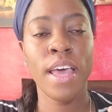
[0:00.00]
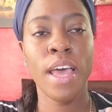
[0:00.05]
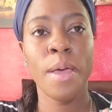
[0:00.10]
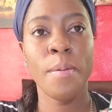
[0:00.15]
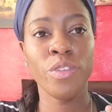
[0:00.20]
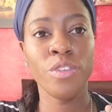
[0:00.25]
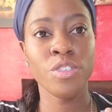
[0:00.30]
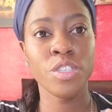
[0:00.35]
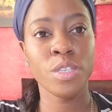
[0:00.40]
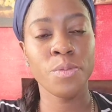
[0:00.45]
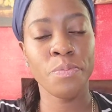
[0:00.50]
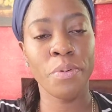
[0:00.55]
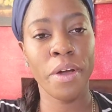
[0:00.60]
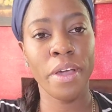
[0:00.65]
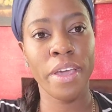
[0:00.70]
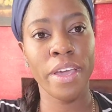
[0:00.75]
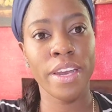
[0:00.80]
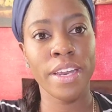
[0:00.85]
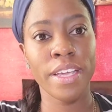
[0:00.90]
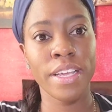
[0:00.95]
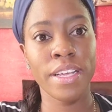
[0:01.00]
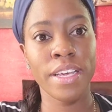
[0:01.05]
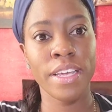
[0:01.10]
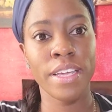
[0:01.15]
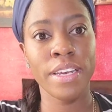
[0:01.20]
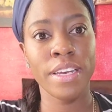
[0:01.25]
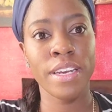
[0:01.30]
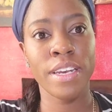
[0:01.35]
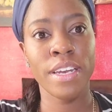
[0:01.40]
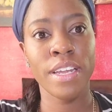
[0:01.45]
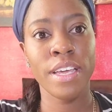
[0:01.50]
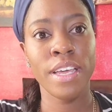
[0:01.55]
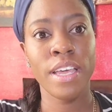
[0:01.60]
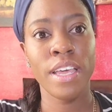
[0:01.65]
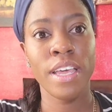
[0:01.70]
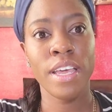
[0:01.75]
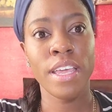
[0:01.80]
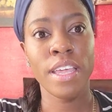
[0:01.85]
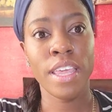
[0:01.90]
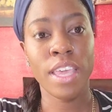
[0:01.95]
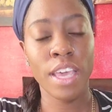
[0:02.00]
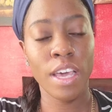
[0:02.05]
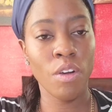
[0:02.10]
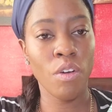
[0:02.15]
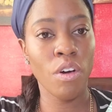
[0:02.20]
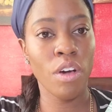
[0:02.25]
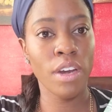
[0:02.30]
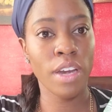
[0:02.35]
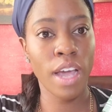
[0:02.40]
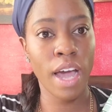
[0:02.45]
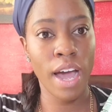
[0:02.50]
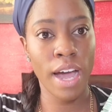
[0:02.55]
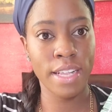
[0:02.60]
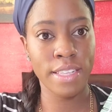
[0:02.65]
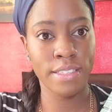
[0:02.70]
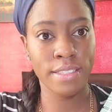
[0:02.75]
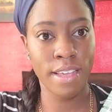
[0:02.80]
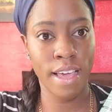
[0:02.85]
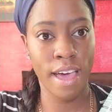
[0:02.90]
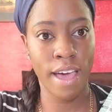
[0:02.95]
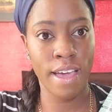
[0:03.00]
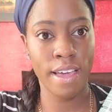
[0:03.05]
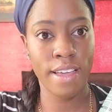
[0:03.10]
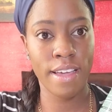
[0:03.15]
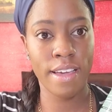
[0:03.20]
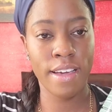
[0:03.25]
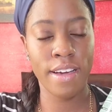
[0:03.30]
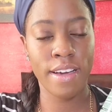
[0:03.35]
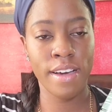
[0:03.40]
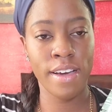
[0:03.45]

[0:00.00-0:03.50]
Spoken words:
When you spray it, it can kill on contact